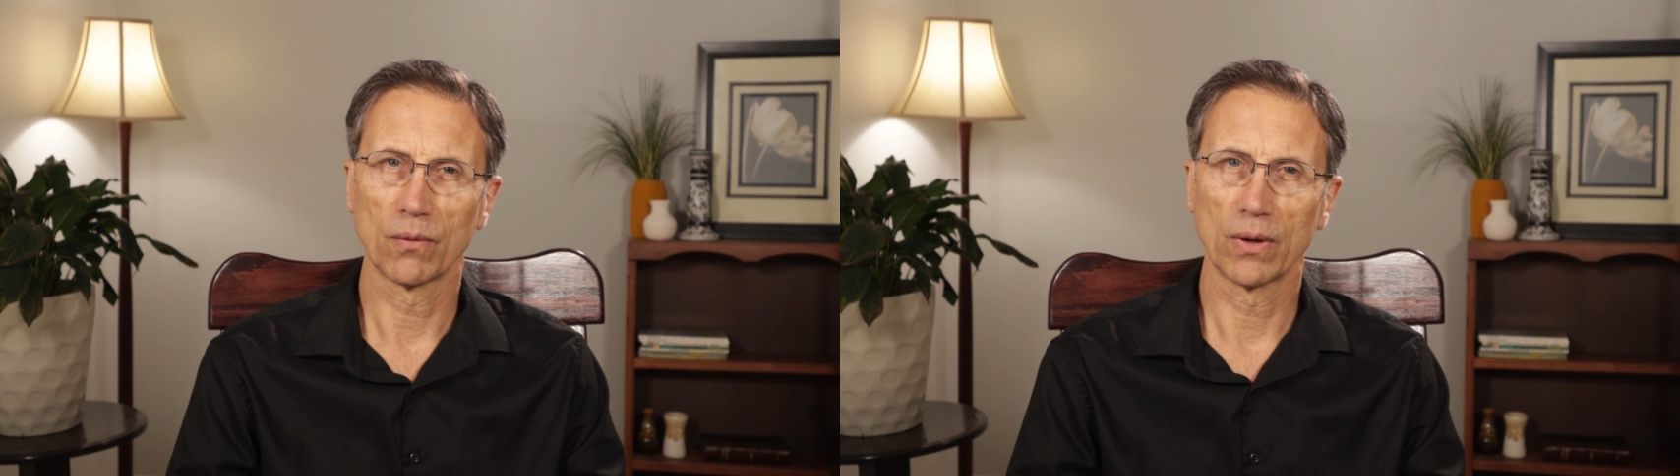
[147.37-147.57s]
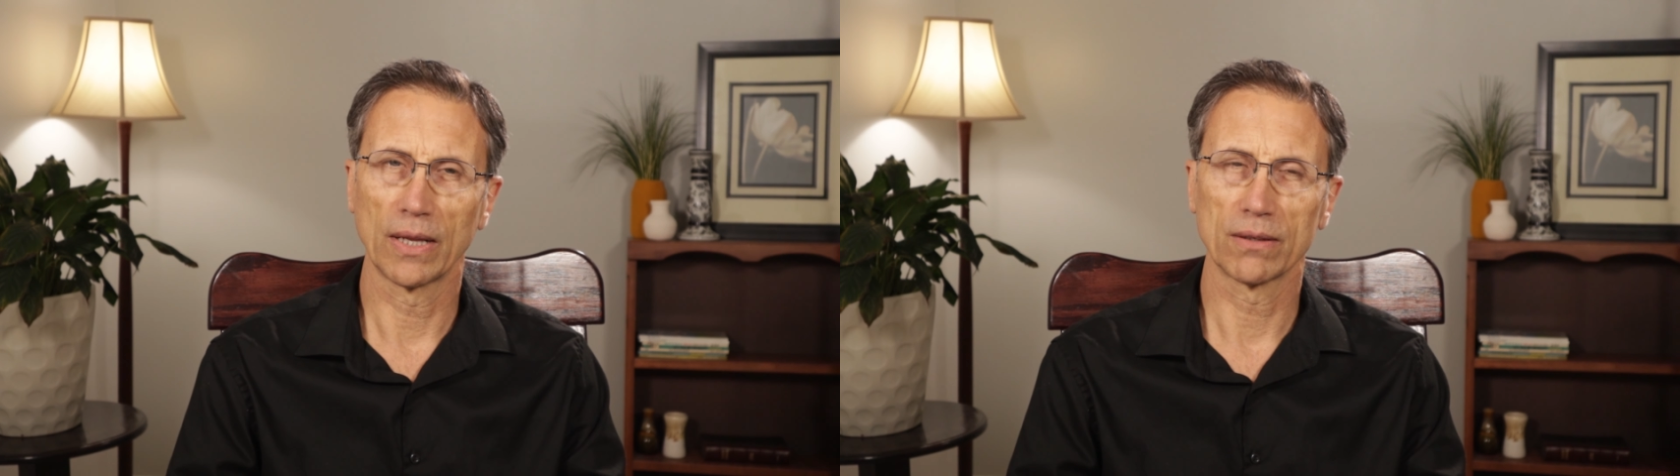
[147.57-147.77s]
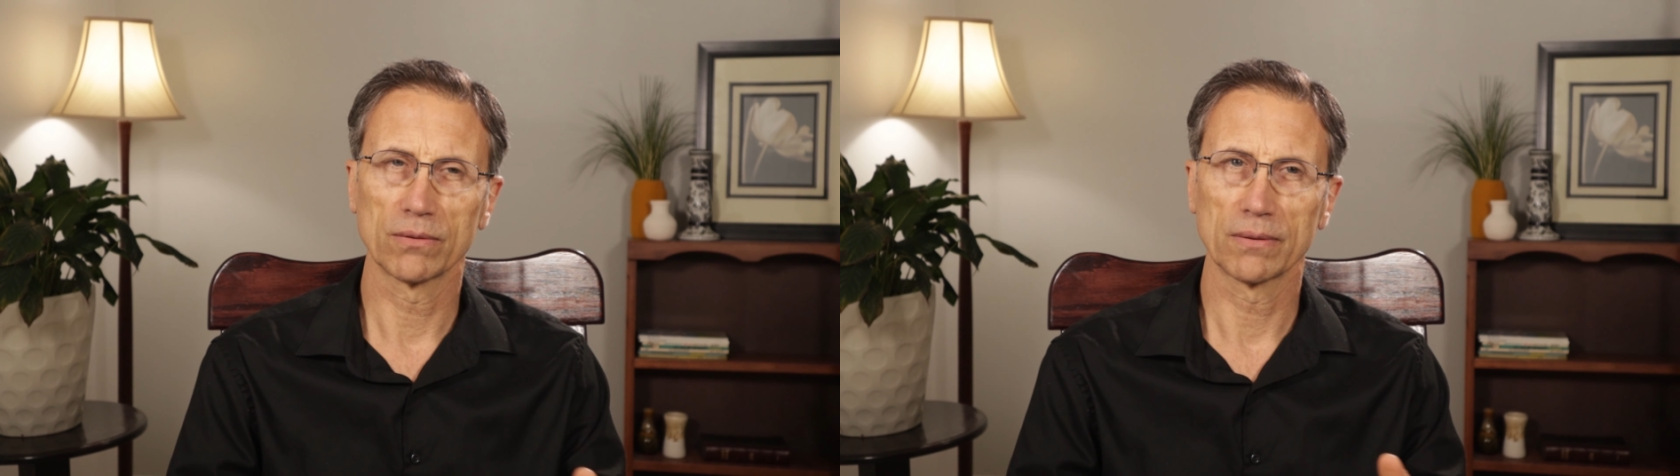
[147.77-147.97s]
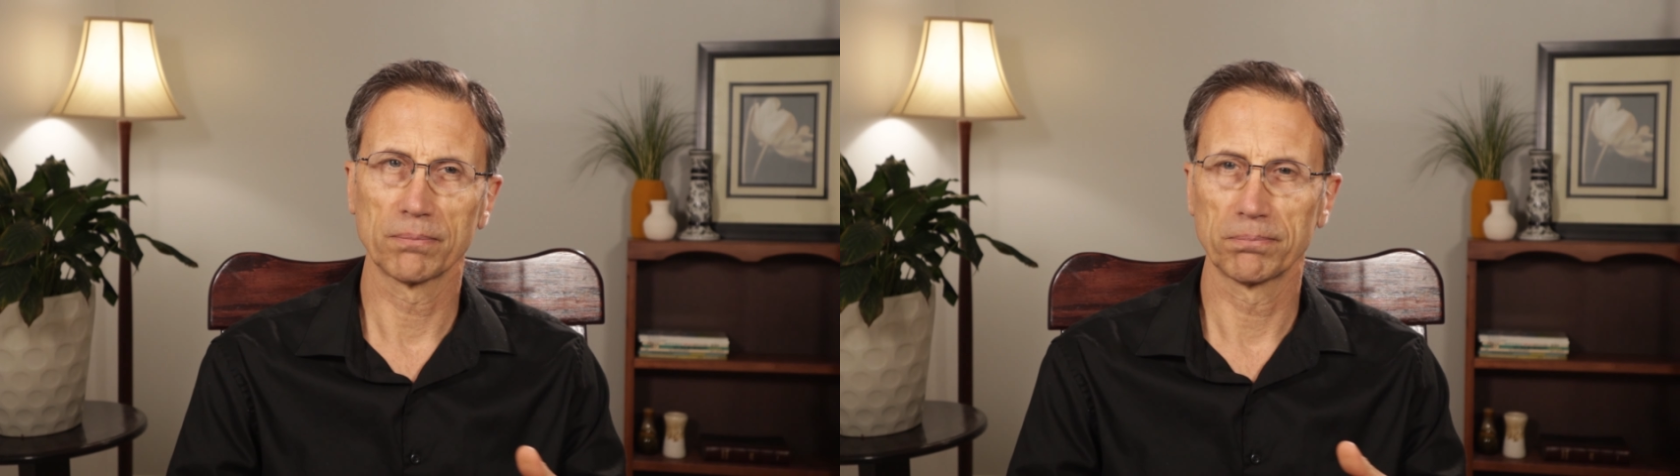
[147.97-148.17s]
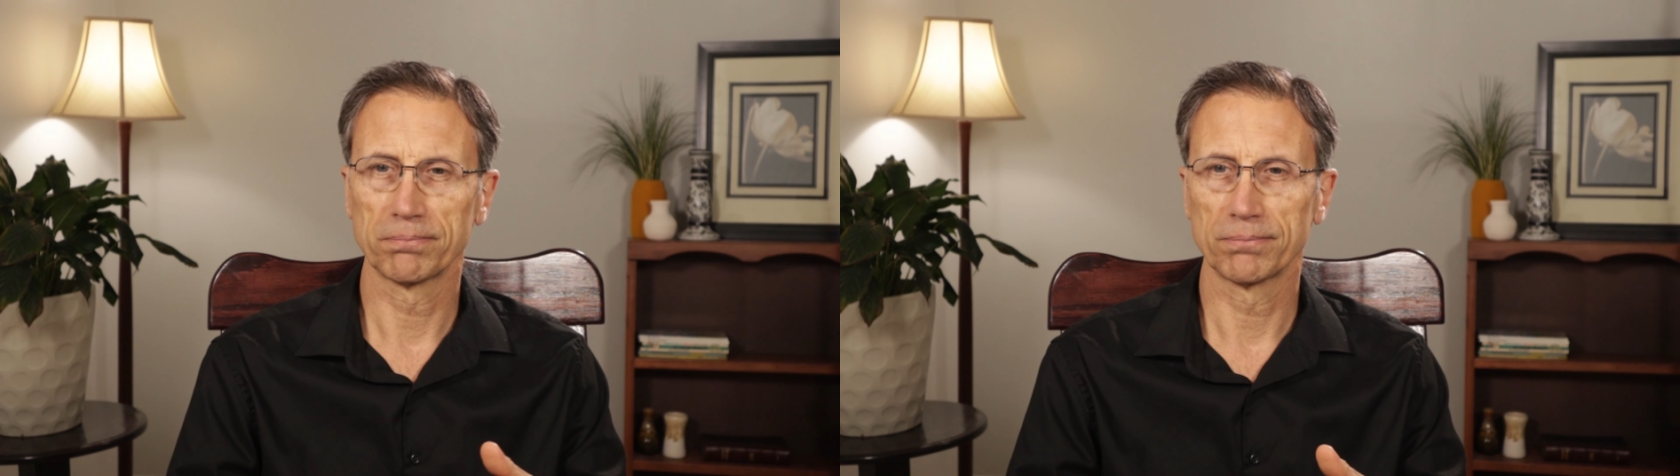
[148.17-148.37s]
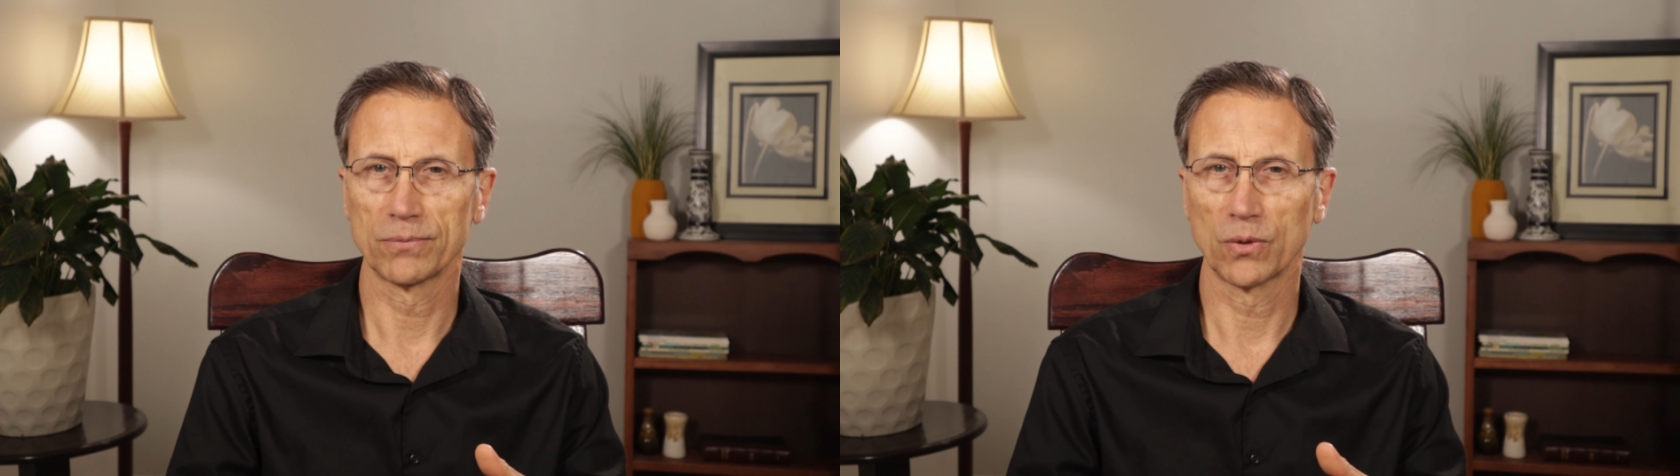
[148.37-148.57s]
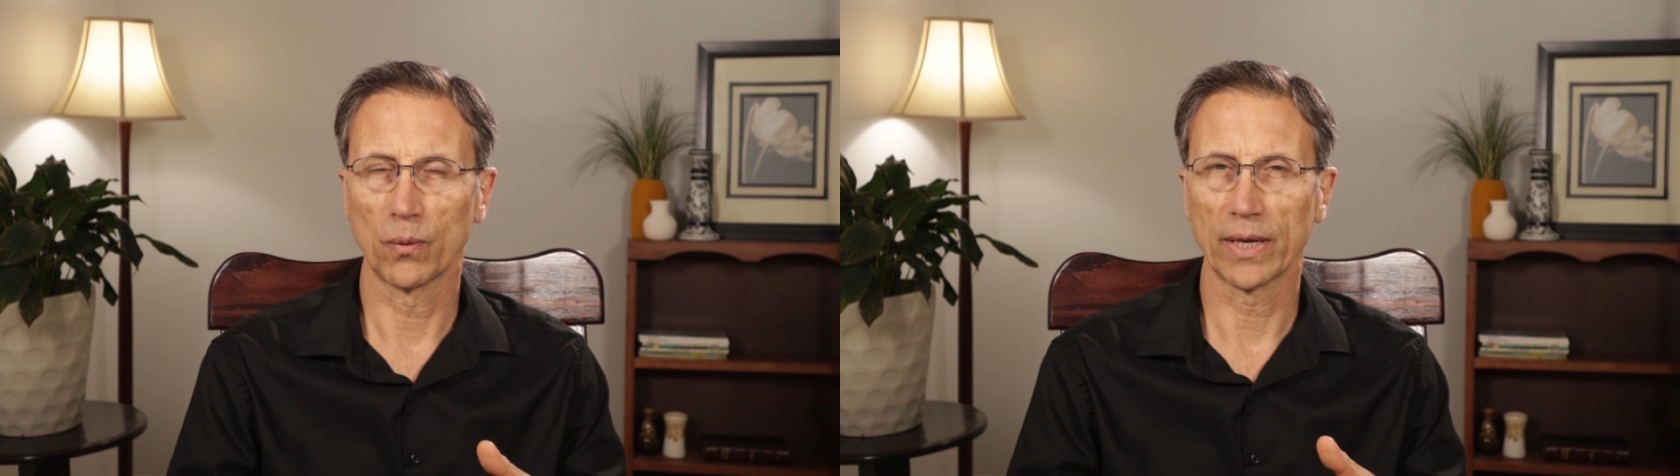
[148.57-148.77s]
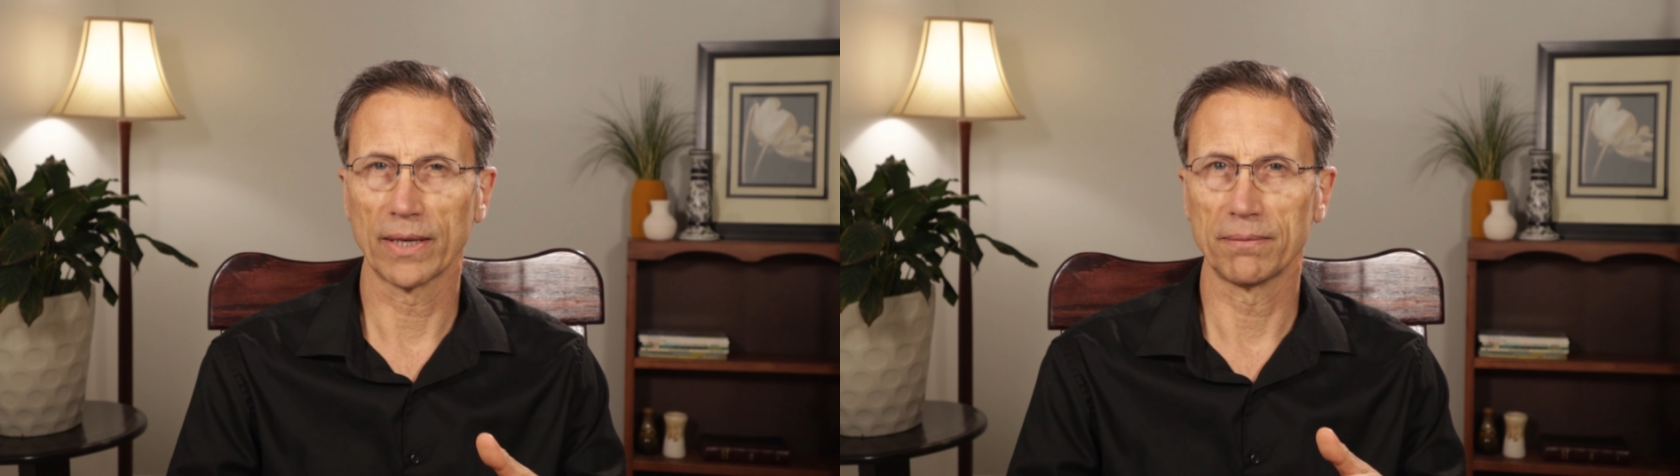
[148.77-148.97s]
well, the
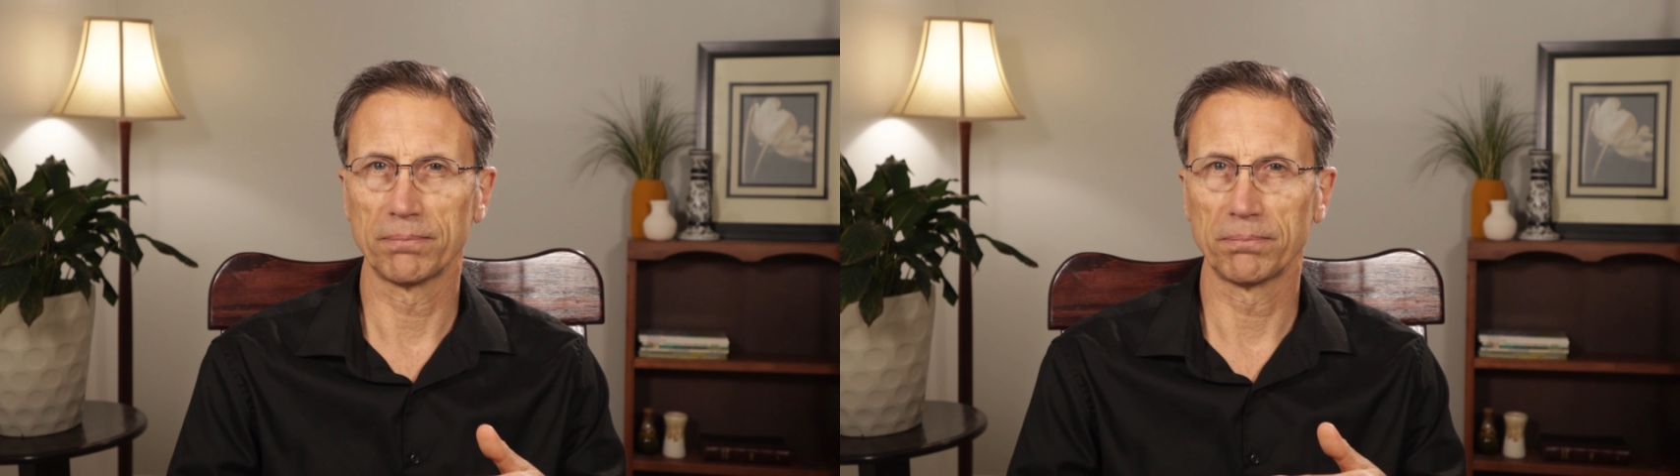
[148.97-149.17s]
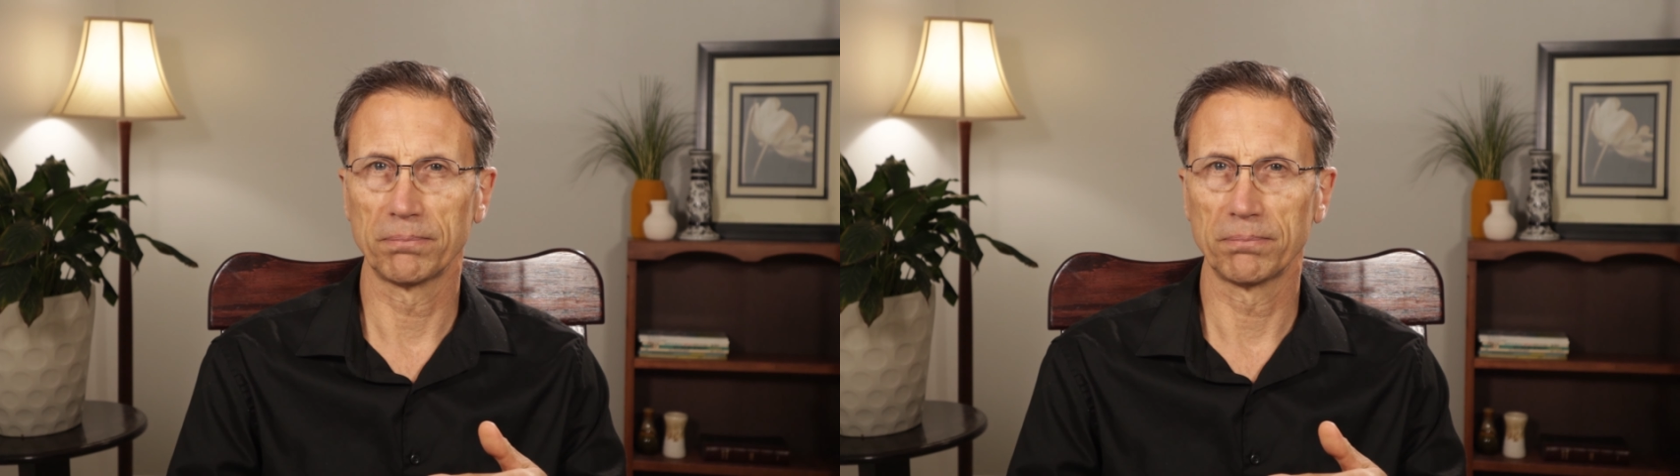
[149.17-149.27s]
way